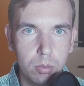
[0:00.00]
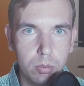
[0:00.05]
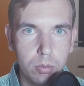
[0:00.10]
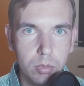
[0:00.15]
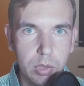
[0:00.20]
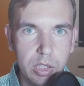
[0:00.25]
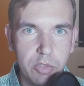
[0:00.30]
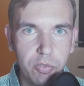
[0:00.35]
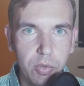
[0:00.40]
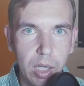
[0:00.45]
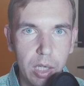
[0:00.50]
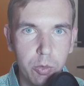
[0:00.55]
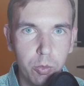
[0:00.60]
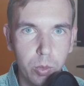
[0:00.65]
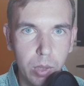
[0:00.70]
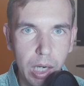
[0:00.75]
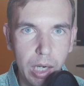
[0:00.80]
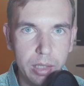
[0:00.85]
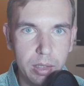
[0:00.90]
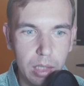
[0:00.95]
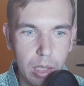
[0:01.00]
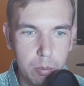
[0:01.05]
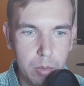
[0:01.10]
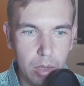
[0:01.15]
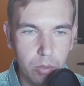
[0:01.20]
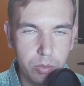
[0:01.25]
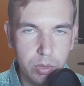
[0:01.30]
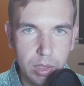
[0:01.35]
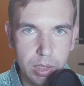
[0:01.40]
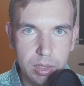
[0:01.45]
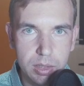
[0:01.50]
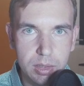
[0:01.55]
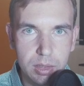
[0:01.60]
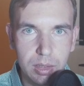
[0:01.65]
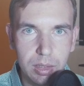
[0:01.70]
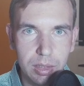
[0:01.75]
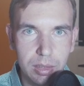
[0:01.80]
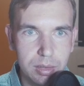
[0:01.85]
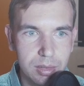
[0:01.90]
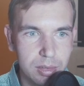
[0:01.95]
if I write about this,
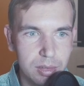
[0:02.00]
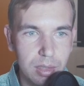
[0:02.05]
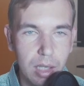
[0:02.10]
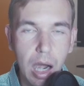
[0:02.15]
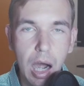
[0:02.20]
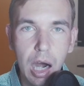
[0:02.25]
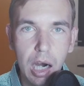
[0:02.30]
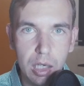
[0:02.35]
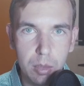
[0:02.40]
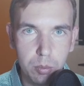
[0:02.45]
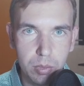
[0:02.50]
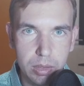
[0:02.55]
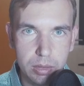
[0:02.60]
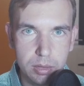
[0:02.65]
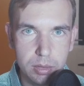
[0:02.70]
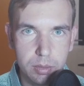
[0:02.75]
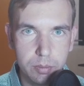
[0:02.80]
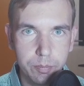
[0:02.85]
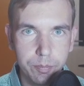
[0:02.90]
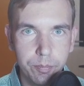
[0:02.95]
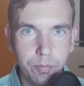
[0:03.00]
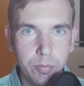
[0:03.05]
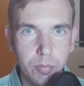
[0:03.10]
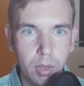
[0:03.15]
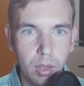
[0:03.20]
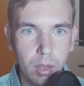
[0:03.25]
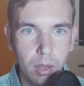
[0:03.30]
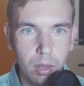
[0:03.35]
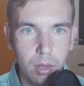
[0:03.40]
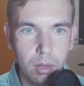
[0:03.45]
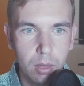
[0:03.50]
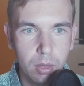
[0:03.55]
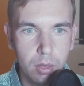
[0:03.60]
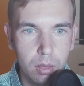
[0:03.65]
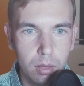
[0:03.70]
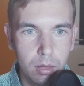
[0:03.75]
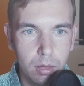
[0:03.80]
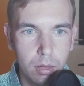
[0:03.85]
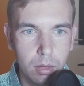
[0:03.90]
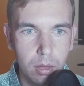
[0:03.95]
it's harmless.
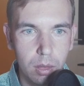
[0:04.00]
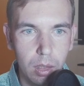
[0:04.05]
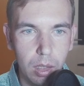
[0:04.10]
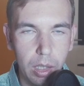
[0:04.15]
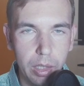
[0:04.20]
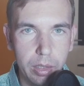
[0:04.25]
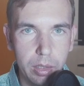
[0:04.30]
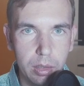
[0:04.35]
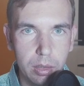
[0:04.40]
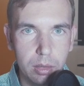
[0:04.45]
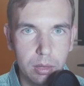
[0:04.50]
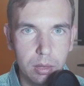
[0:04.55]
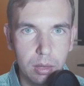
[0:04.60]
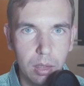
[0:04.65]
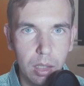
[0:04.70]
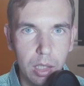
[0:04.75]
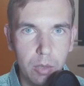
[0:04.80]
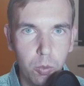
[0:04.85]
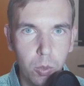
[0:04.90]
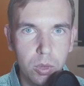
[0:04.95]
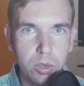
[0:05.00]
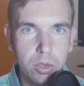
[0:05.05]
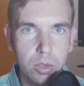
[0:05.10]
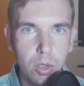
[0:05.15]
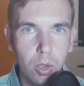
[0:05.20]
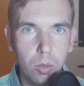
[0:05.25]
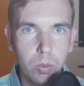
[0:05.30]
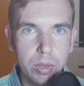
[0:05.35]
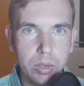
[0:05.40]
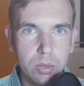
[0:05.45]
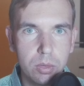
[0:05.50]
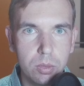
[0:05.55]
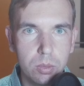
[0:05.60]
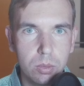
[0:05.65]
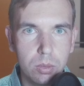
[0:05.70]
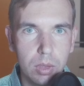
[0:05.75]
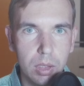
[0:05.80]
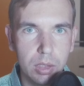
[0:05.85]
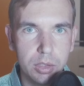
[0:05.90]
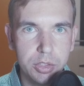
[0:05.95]
I won't go
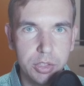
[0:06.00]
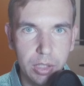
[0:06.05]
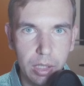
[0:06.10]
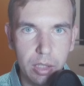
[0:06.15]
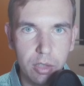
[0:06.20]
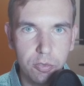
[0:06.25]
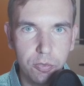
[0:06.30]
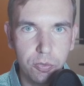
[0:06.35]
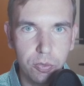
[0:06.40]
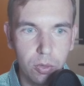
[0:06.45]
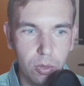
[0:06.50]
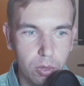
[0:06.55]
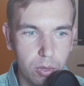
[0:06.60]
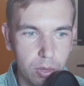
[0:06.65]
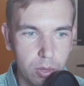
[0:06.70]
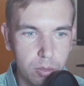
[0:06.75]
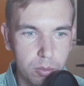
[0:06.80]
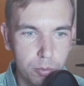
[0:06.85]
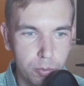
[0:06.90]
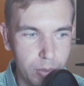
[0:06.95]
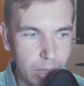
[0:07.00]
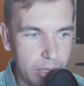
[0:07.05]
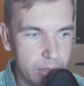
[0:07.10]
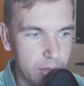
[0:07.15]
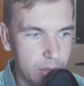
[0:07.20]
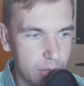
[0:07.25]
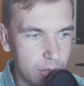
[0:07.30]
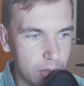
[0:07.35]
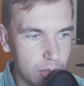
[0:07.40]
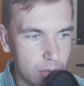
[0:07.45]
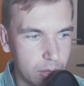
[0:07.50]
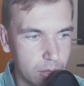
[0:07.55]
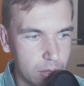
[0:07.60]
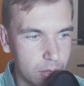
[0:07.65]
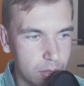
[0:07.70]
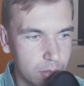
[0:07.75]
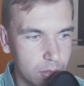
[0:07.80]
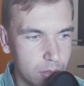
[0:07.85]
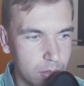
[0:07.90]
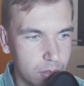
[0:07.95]
into a jail for writing a
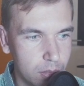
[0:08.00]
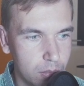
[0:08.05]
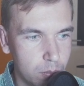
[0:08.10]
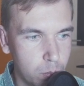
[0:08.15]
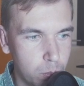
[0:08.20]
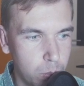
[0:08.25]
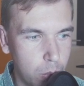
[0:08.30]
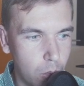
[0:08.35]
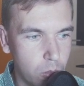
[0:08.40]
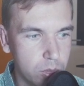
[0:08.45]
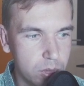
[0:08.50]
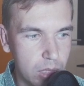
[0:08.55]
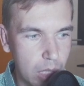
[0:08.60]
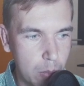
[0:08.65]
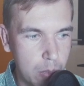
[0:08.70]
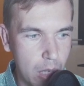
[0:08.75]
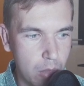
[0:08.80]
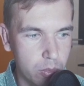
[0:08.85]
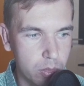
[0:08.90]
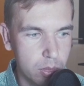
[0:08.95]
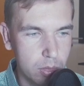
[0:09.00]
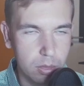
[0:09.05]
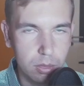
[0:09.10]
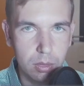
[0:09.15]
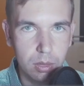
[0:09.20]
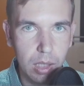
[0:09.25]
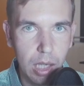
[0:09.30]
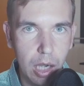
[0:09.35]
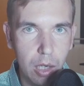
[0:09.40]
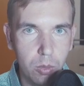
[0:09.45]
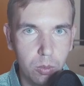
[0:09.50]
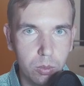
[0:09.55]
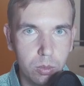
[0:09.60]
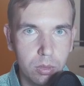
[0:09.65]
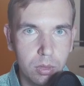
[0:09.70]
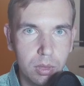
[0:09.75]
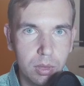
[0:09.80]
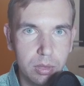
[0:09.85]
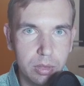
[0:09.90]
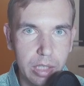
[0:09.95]
post about how
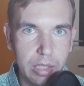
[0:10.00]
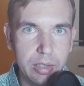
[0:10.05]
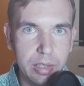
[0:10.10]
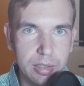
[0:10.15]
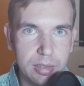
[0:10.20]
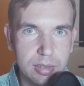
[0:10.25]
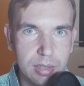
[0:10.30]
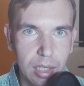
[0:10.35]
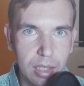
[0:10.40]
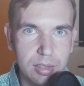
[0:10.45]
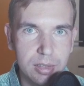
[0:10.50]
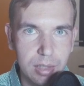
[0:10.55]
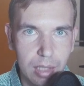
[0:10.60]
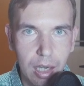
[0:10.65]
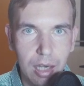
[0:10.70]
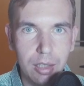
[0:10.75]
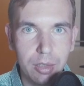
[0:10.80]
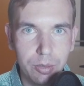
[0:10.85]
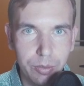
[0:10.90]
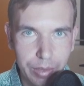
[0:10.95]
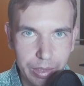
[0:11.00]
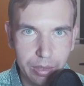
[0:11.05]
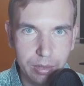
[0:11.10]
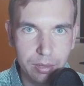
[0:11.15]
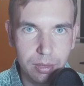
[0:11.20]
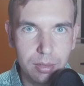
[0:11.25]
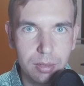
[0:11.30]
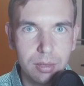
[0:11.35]
dating sites are rigged.